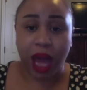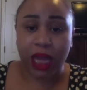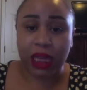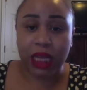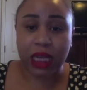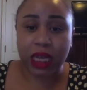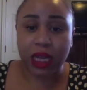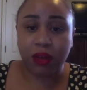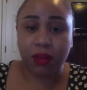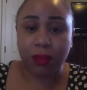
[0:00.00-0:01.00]
I think
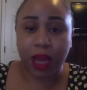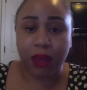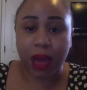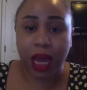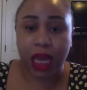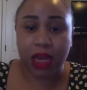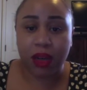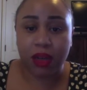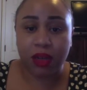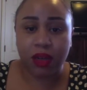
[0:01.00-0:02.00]
it'll make my
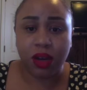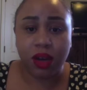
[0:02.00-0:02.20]
hair